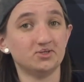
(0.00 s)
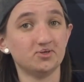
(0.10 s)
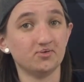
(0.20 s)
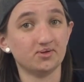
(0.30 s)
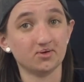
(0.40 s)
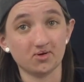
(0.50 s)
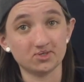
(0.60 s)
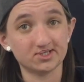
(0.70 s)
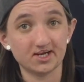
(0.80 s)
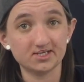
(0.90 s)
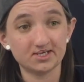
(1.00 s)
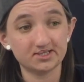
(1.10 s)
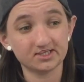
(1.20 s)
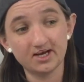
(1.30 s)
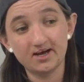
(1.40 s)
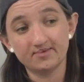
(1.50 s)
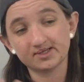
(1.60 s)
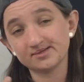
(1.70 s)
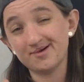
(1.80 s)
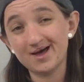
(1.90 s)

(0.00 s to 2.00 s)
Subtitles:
to do with negotiations, because if